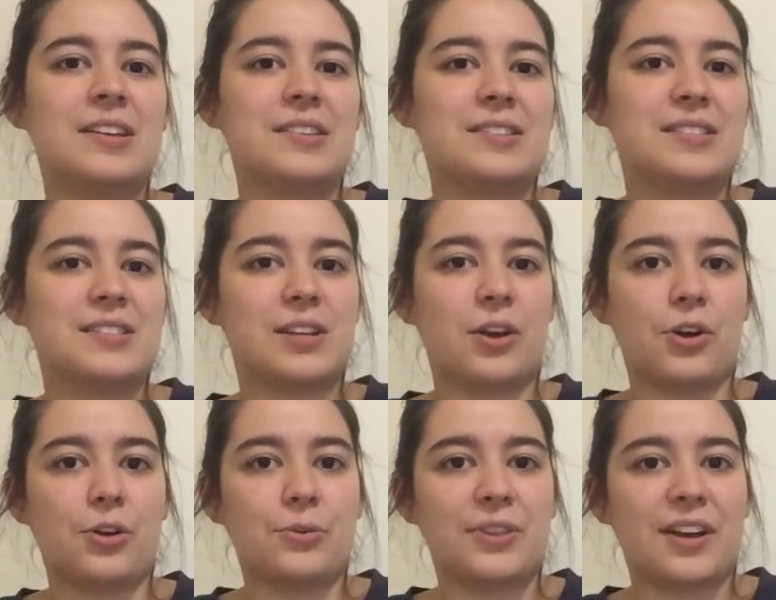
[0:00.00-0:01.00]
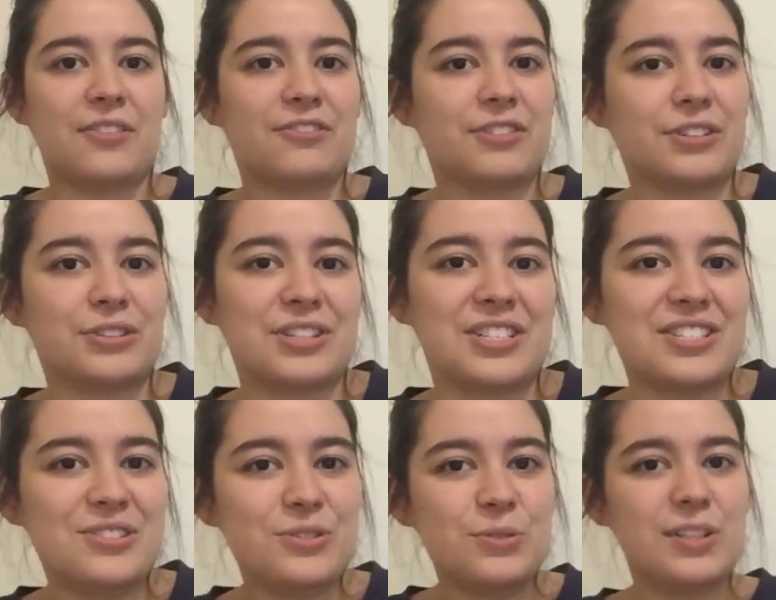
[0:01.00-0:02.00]
So without further
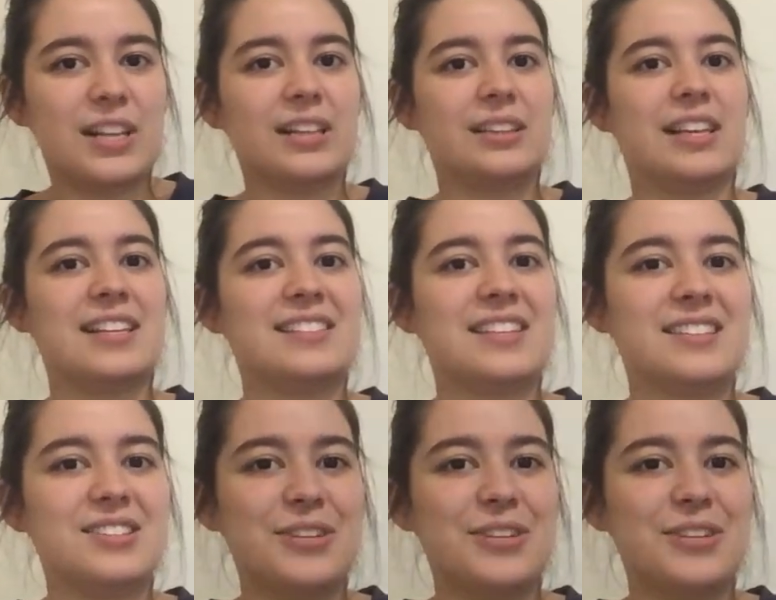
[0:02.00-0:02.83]
ado, let's get to